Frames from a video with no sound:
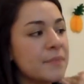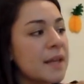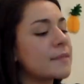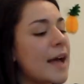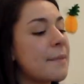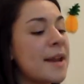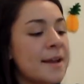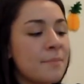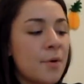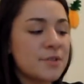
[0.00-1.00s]
And I mean,
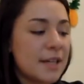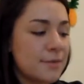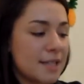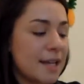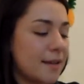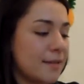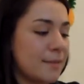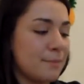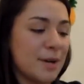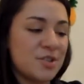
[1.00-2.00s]
it was like
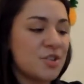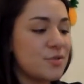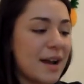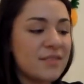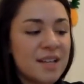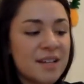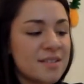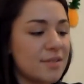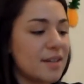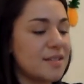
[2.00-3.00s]
budget traveling,
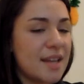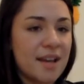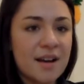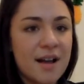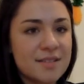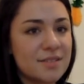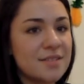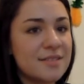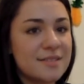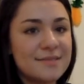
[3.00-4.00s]
so like staying in
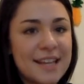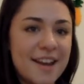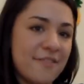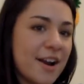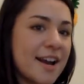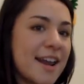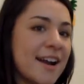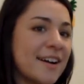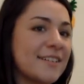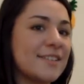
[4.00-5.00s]
hostels, taking
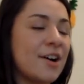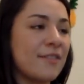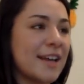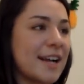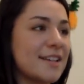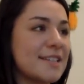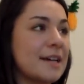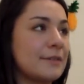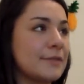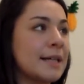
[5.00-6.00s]
Ryanair, all that kind of stuff.